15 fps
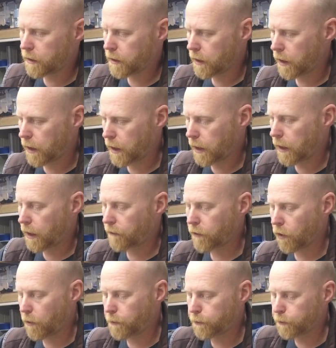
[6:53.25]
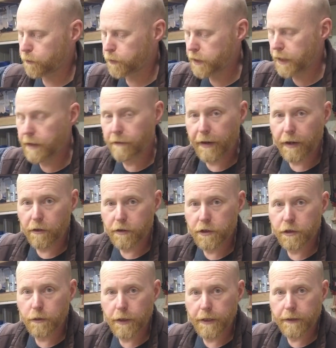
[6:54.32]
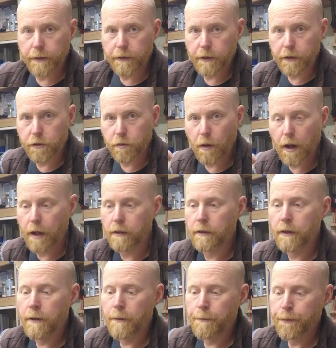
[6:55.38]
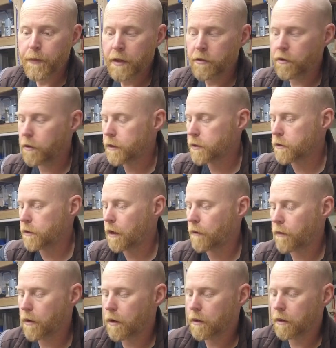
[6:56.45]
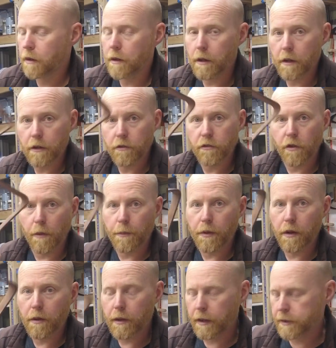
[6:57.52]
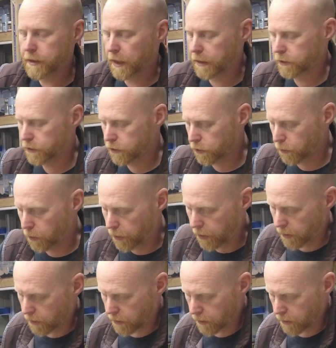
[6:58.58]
I've got a D-ring onto it as well, so it's going to have a dropper attached to it.